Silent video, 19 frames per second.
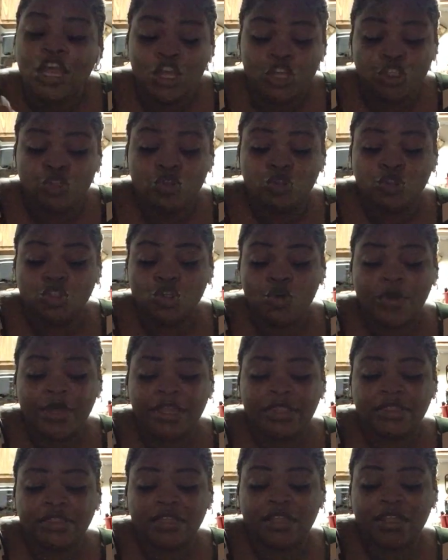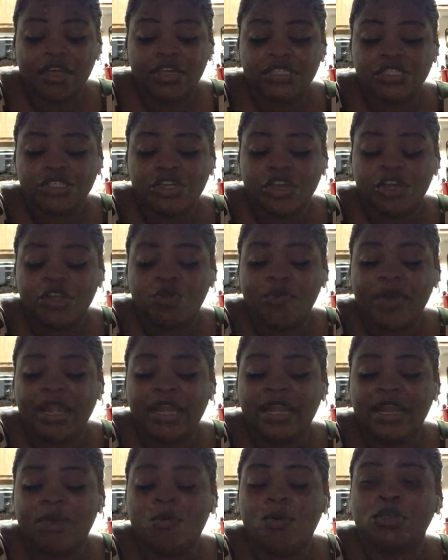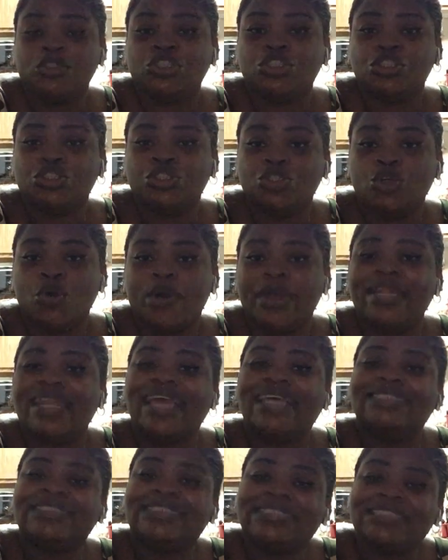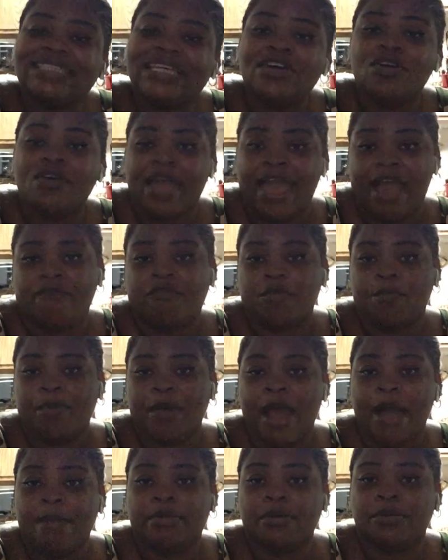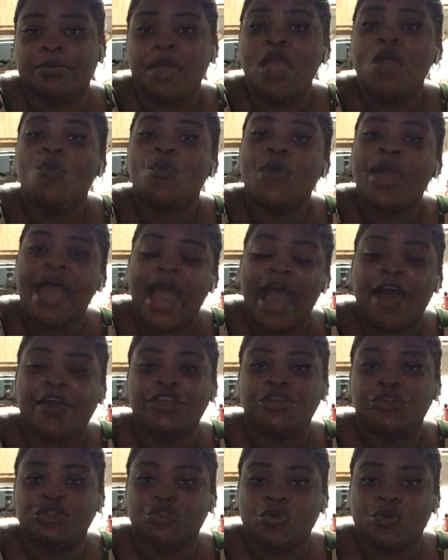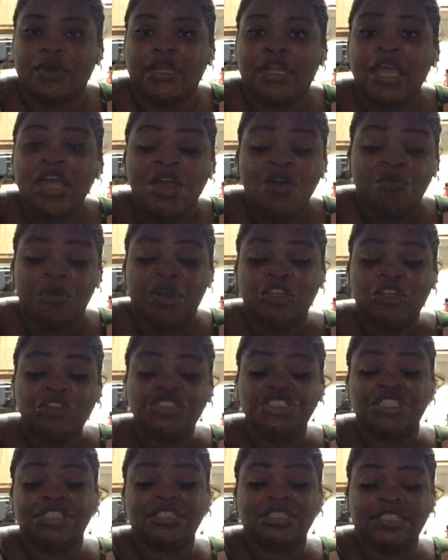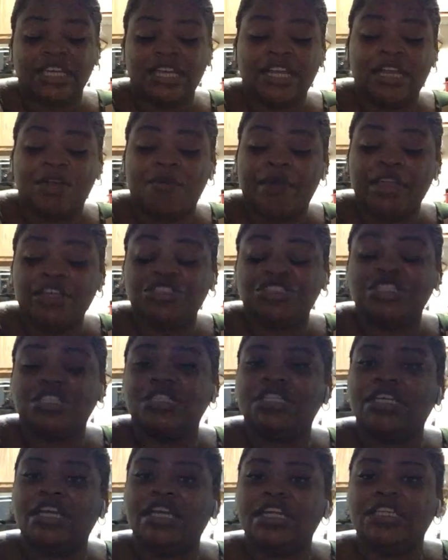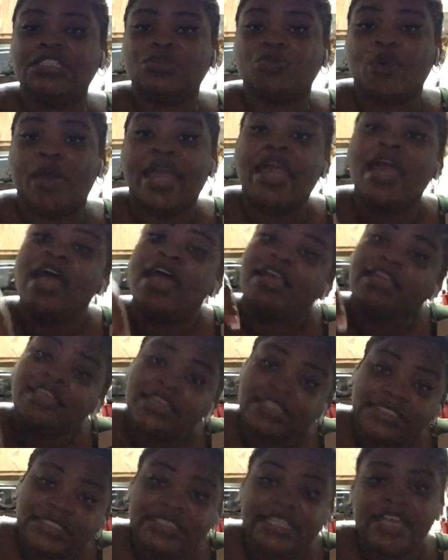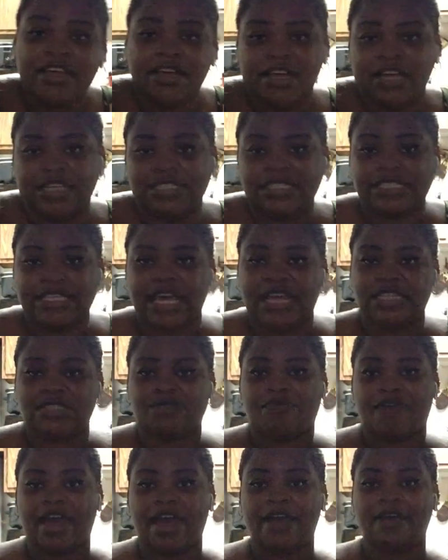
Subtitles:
You do it a certain way that they want you to do it, they still have a problem with how you doing it. Well, you shouldn't have did it that way, you should have did it this way. You're still unsatisfied.